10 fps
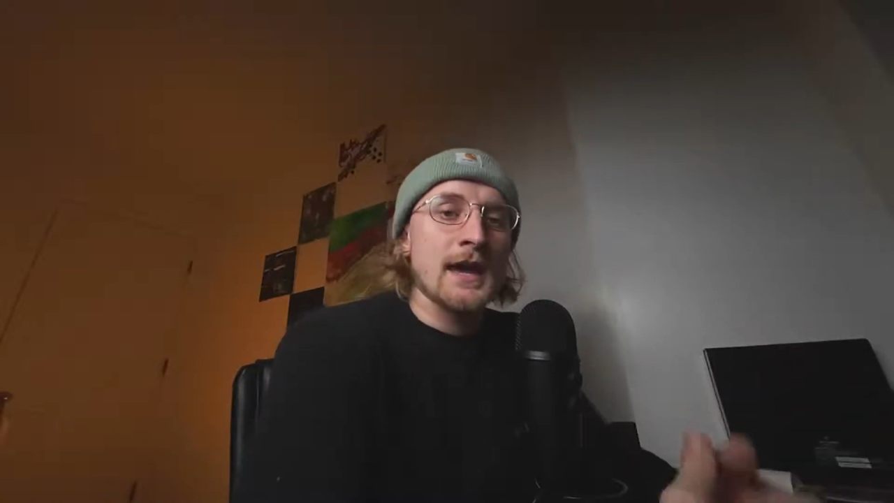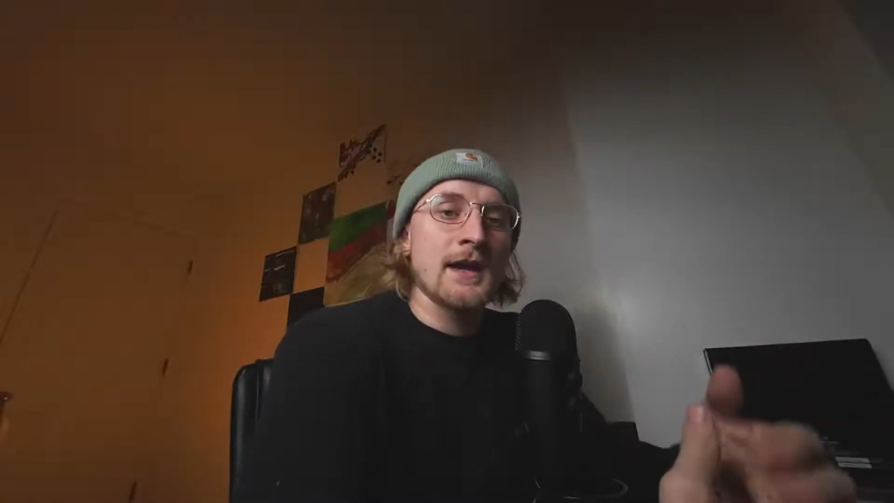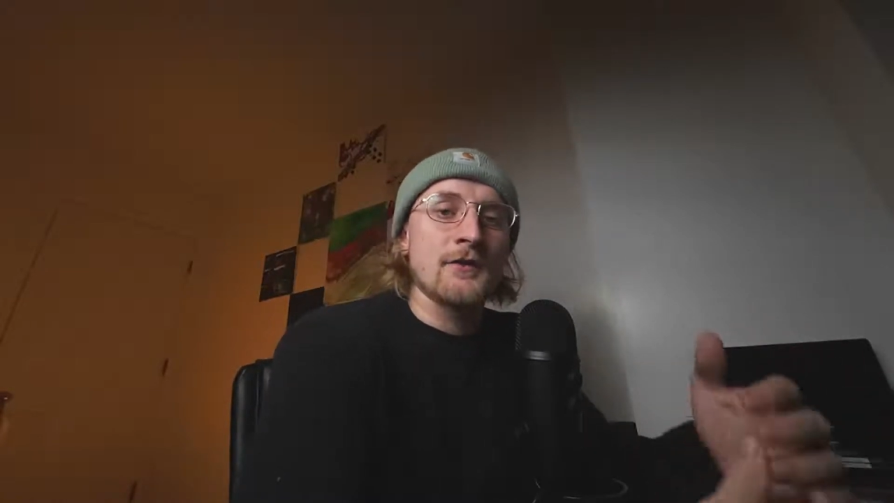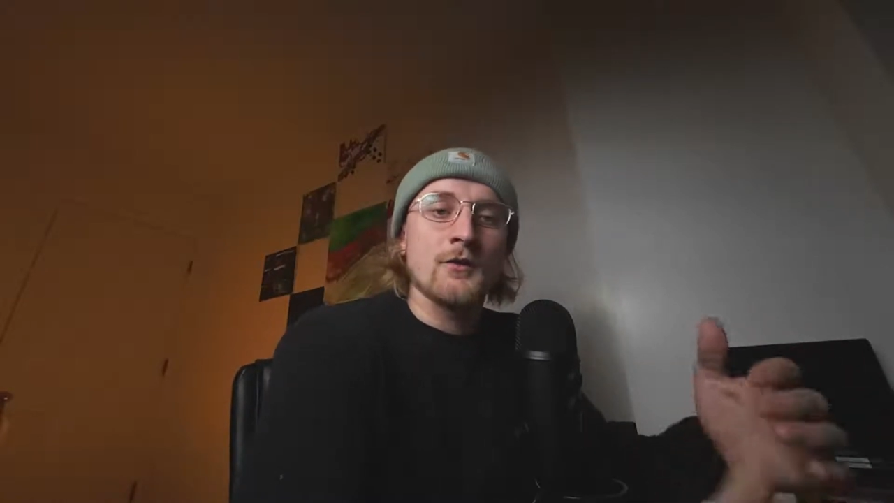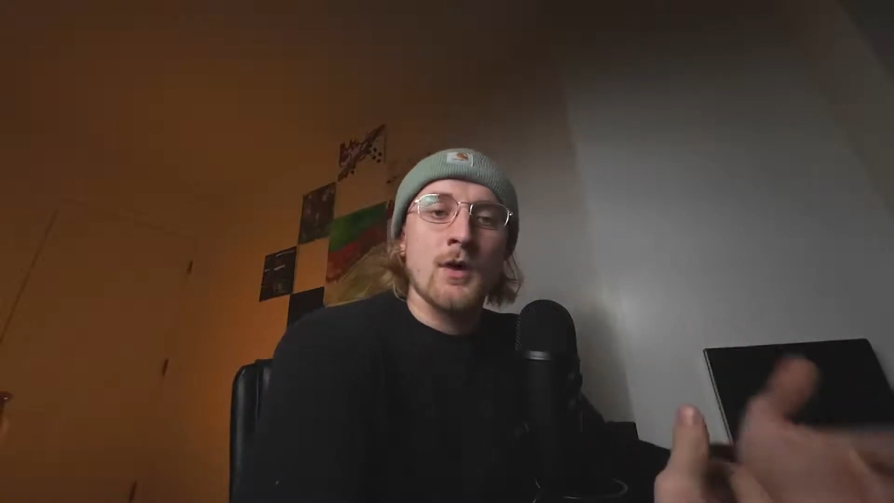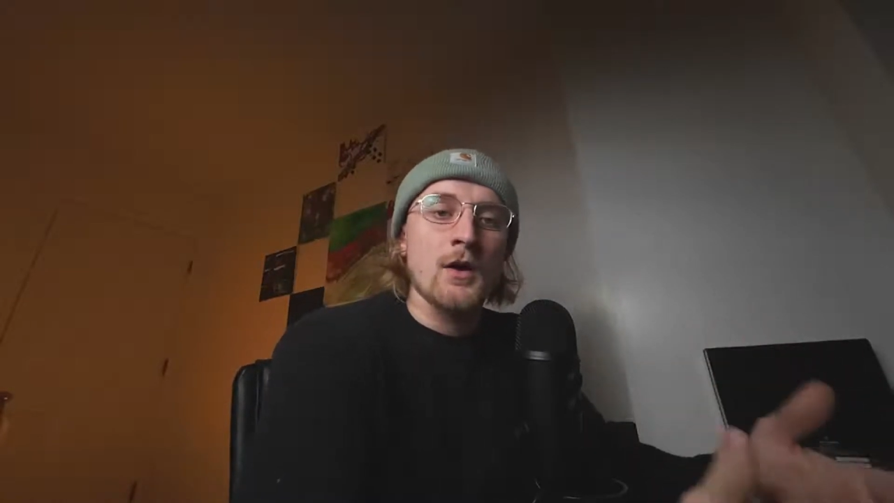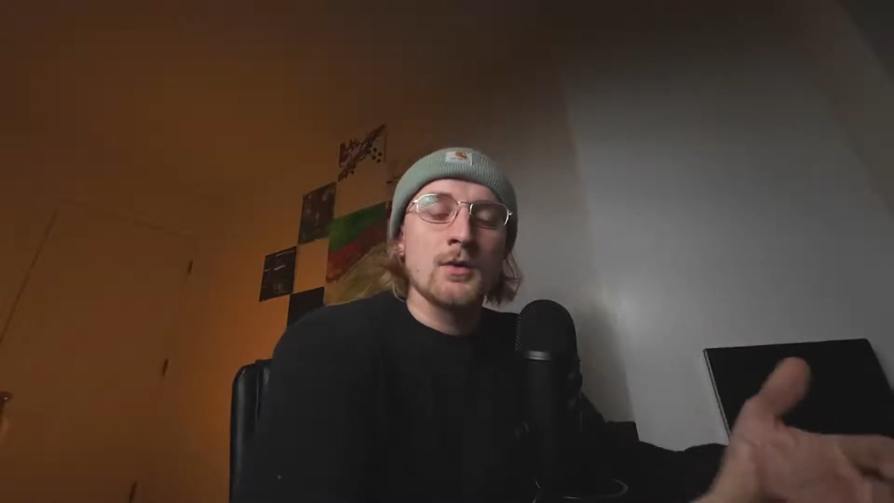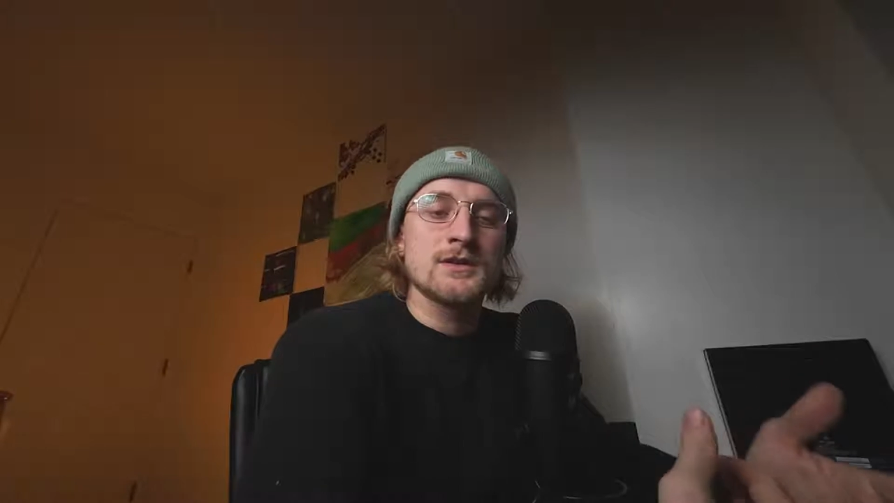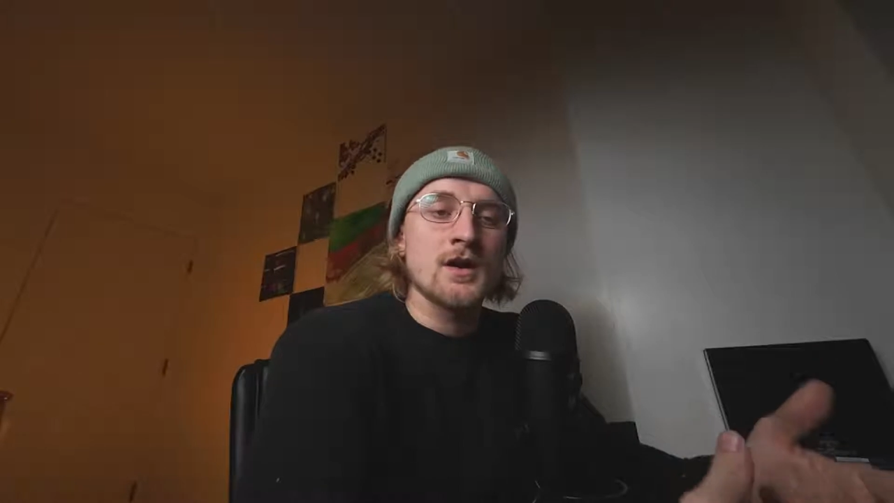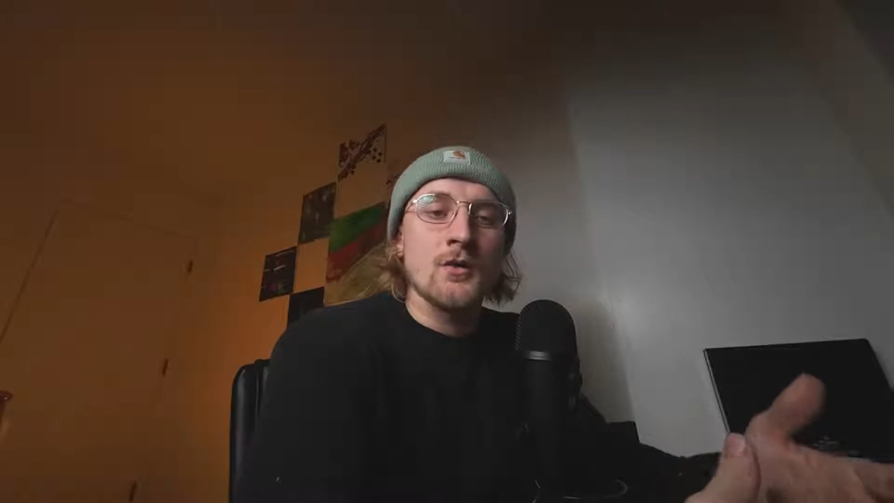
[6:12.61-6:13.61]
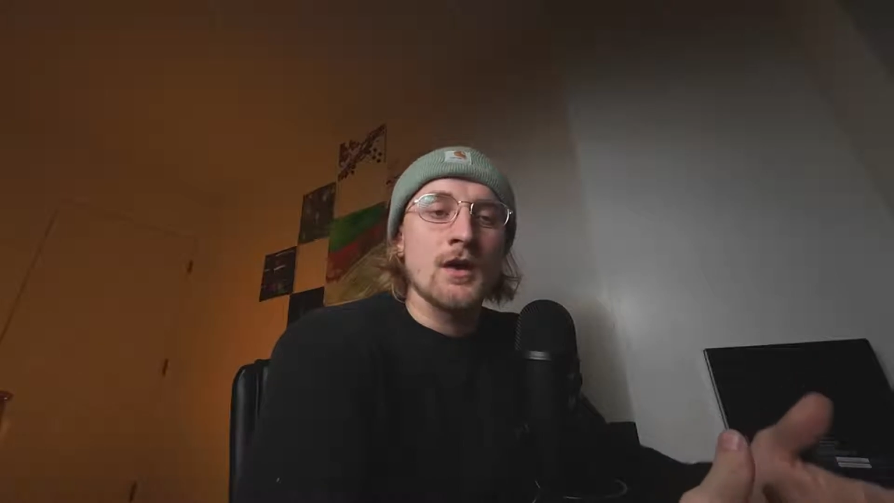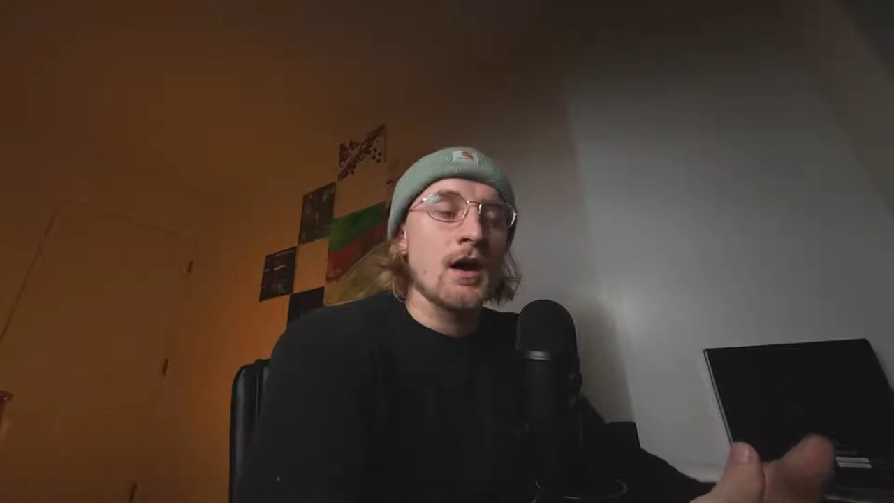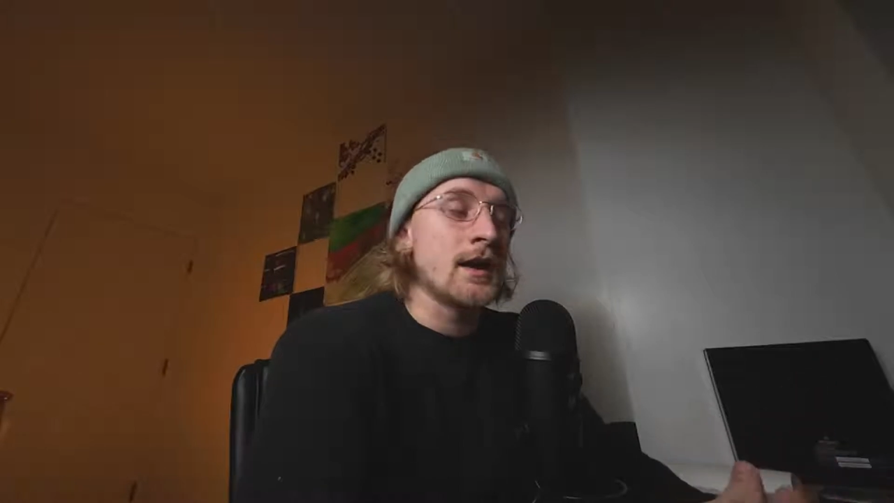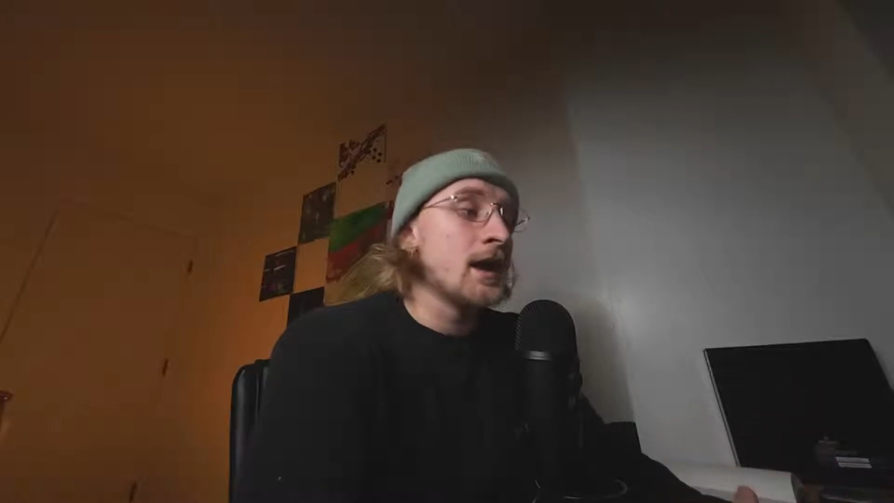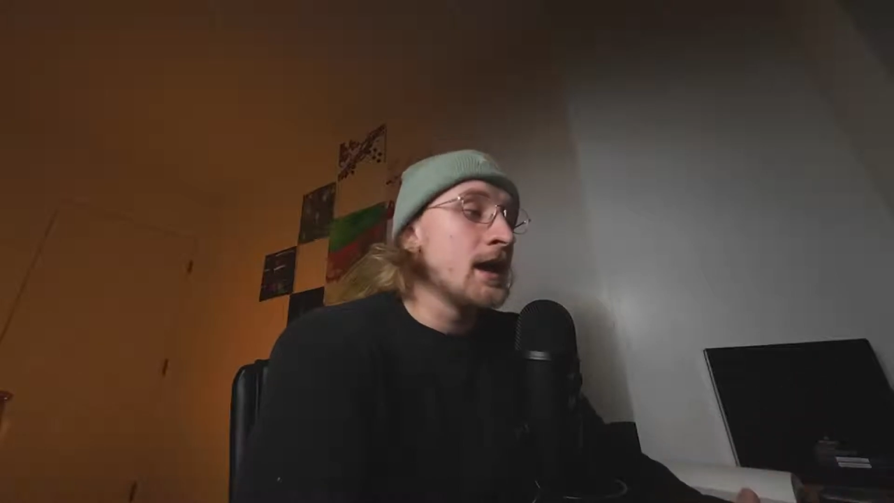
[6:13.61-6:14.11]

angry? What's going on?